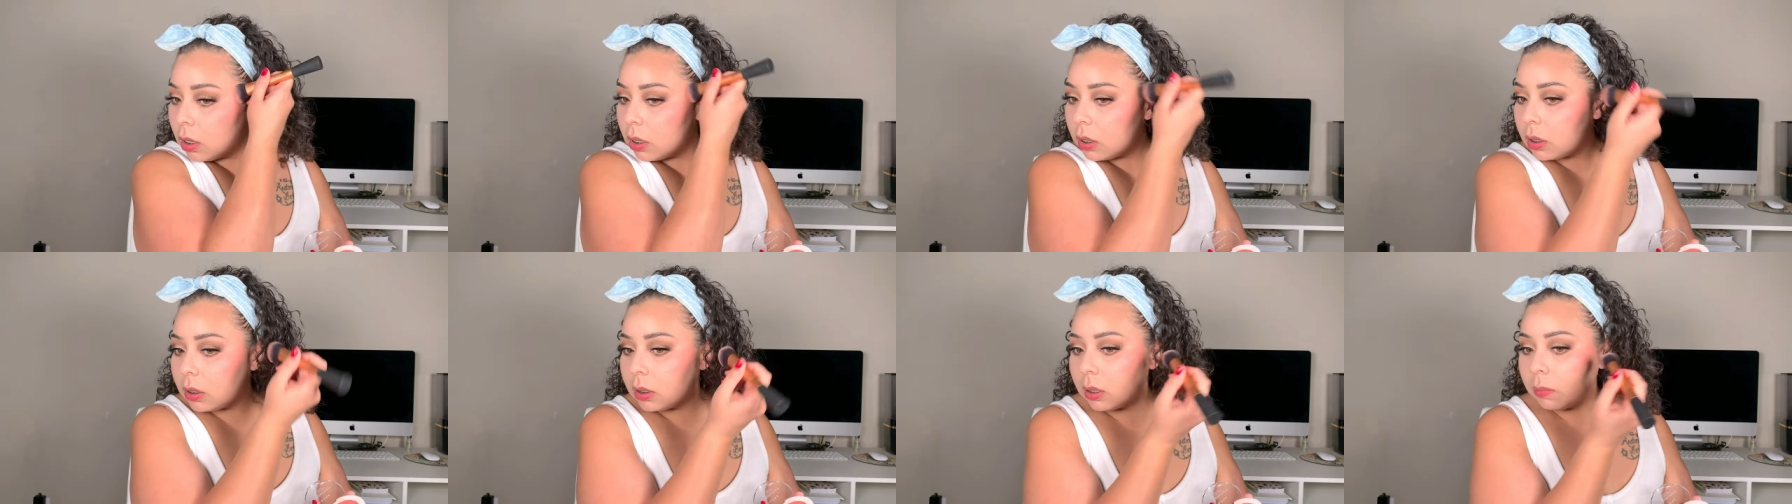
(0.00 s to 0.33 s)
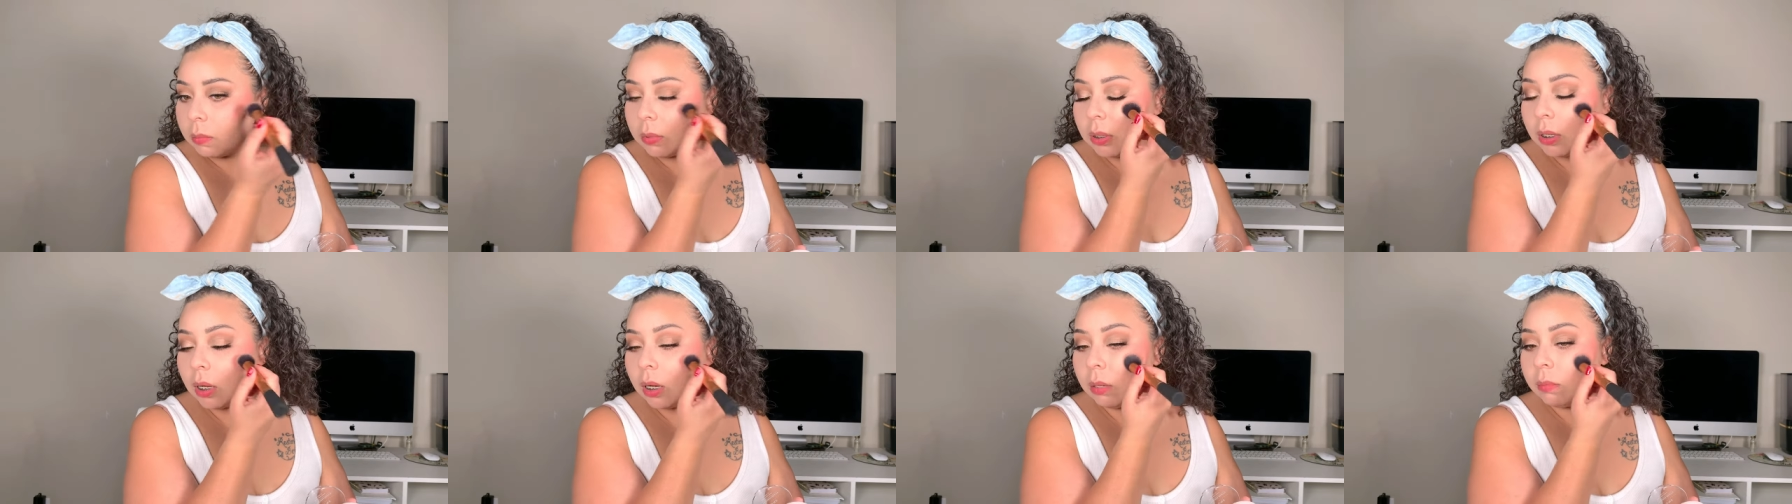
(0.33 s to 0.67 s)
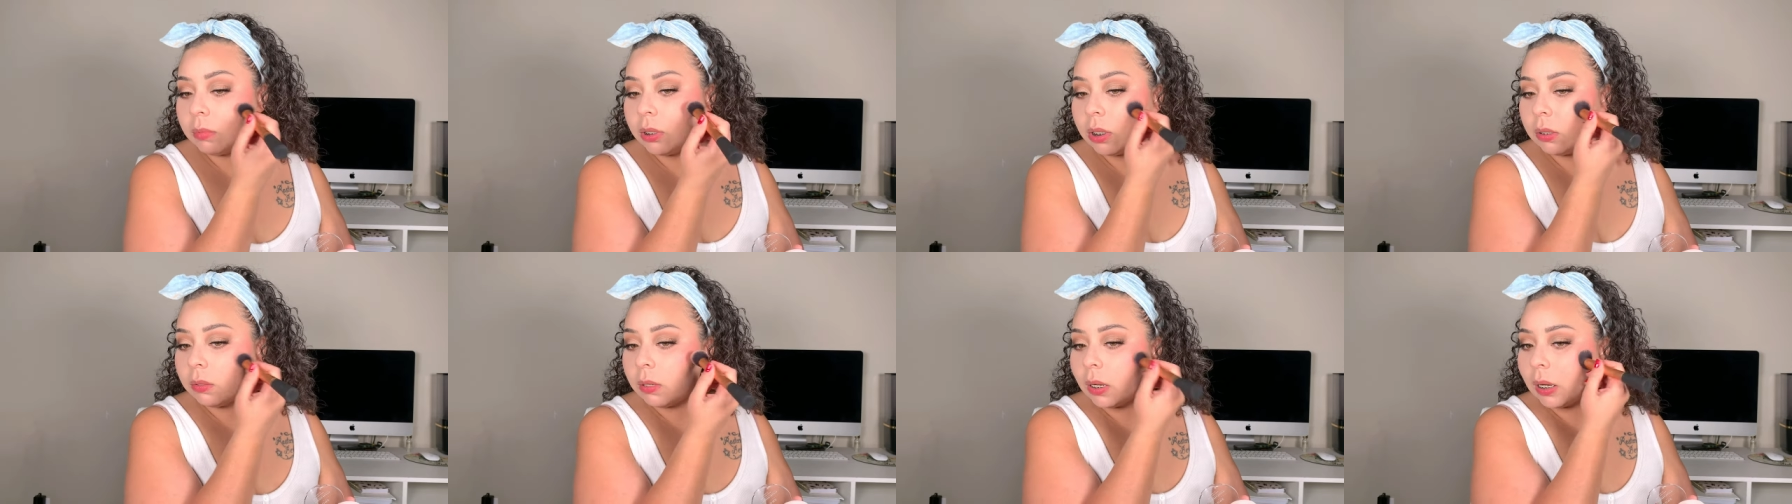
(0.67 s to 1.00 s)

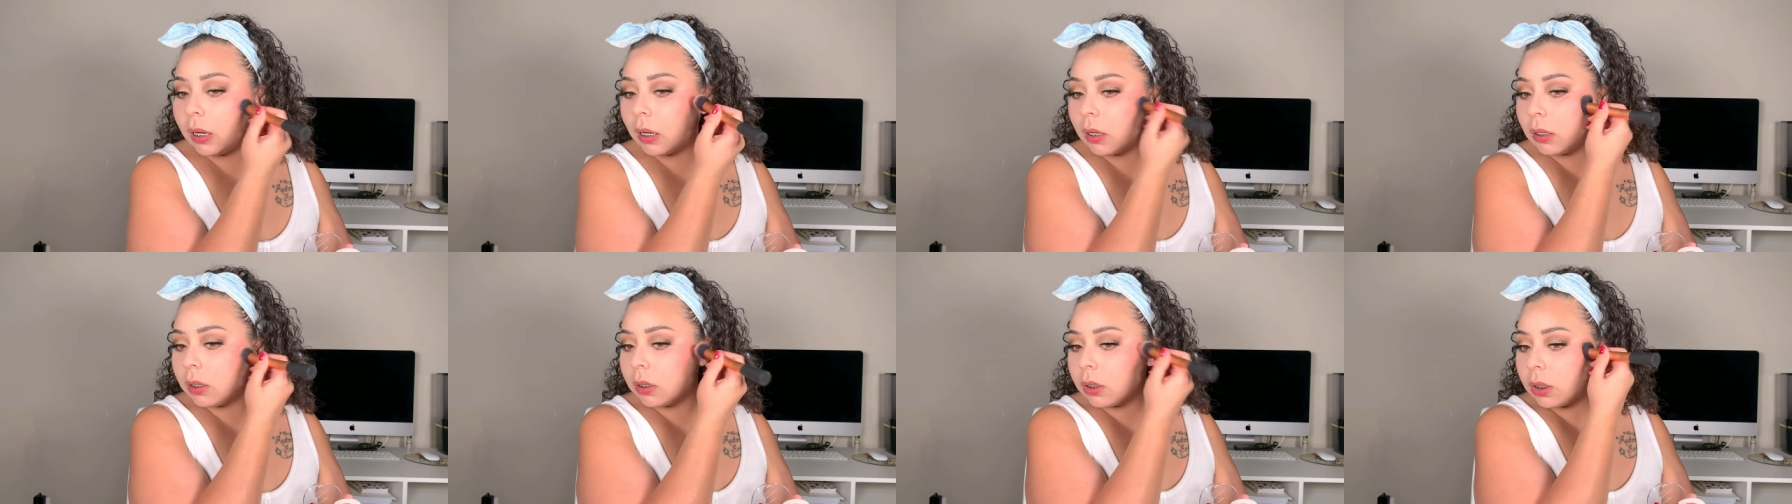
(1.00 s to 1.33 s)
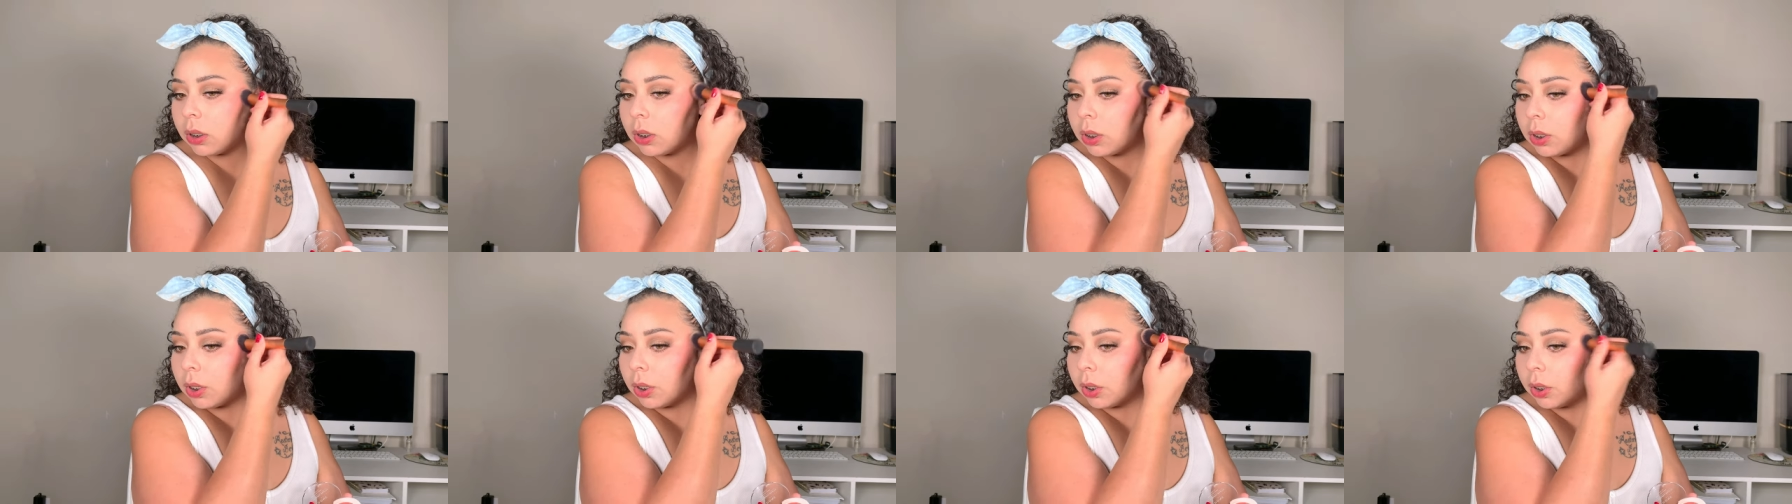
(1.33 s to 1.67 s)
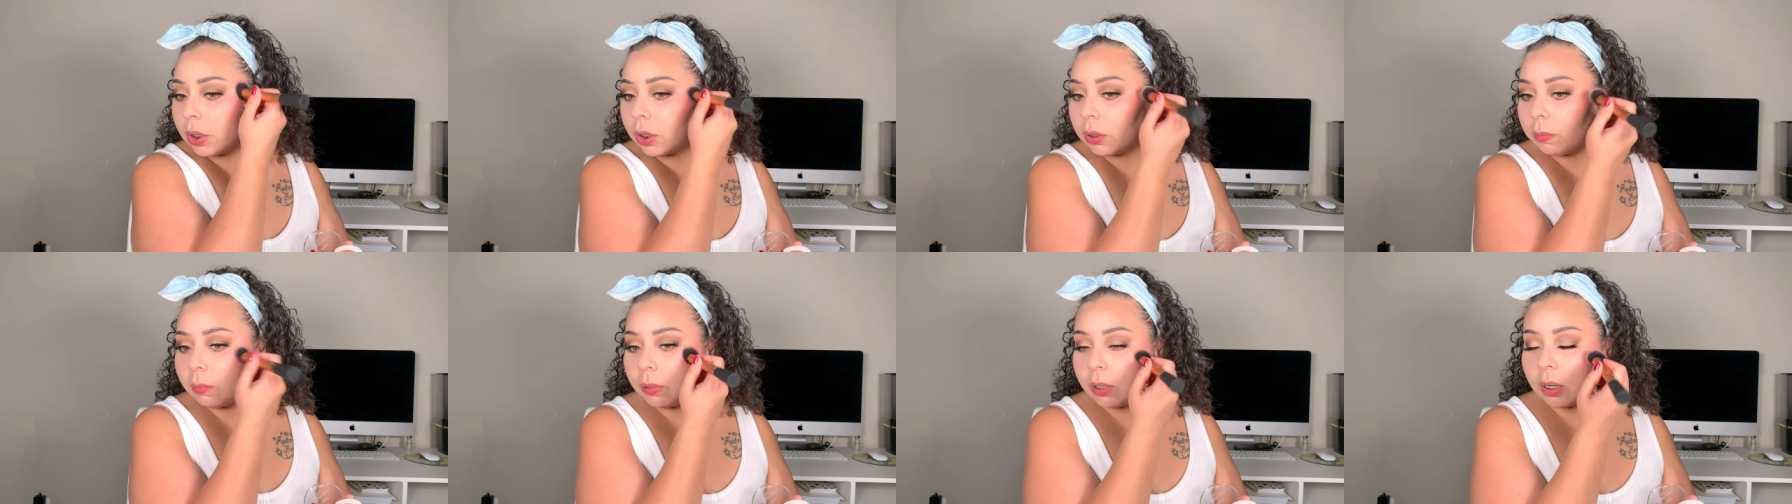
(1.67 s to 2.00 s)
sometimes you can
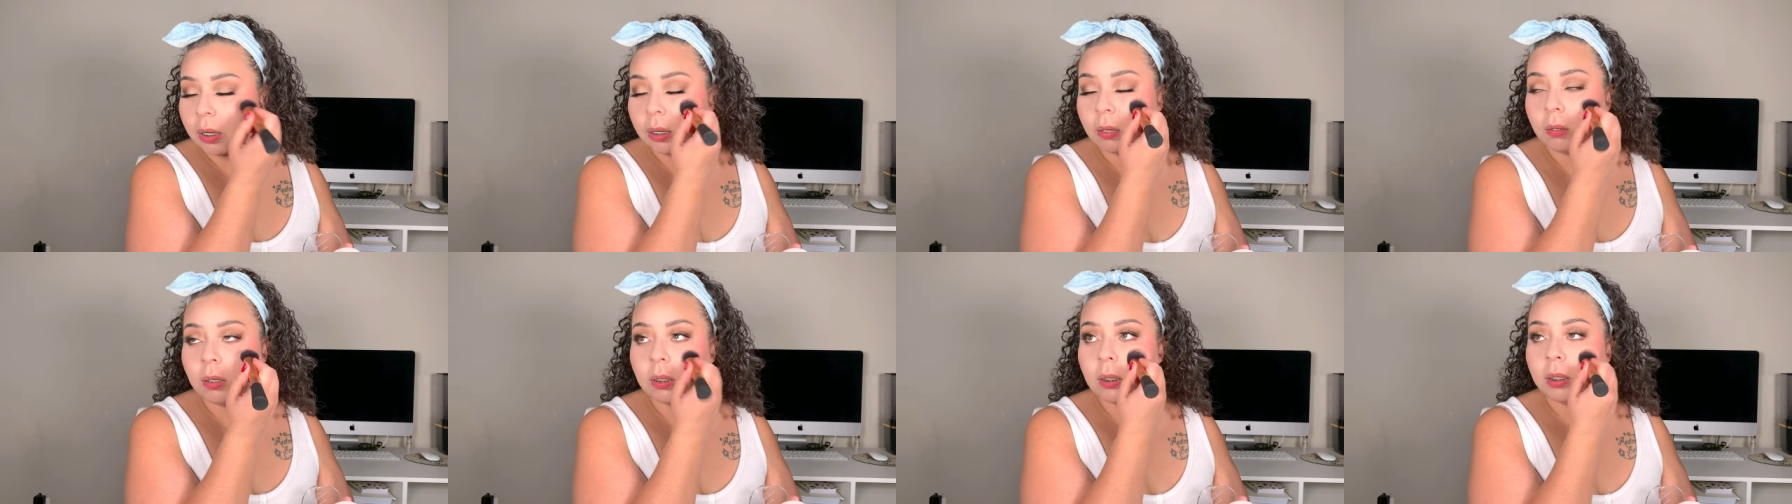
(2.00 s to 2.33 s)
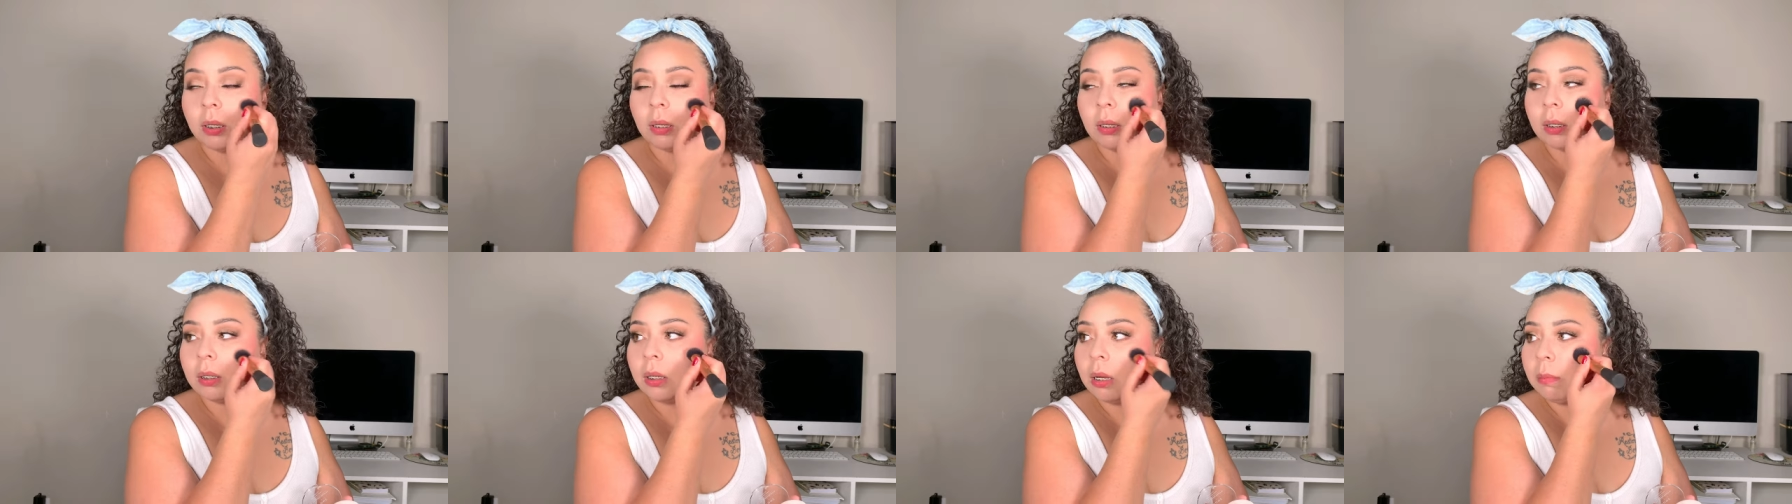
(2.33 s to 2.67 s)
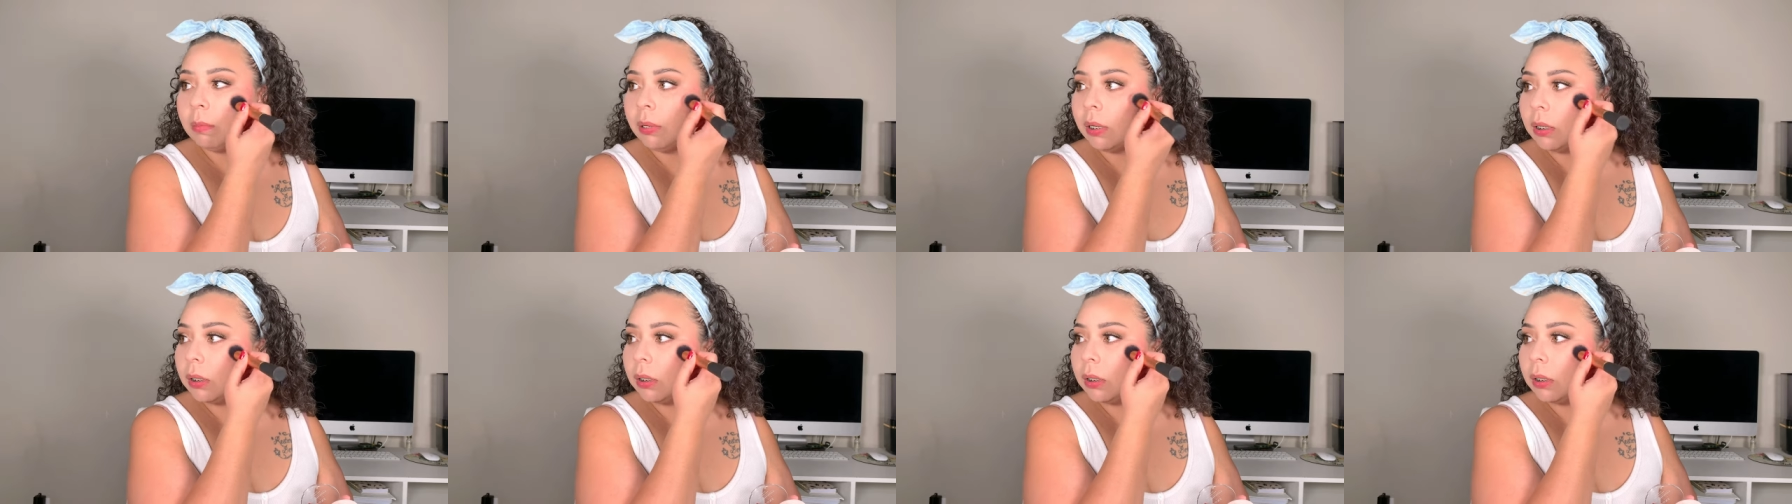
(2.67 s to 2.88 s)
disturb and I notice the only time it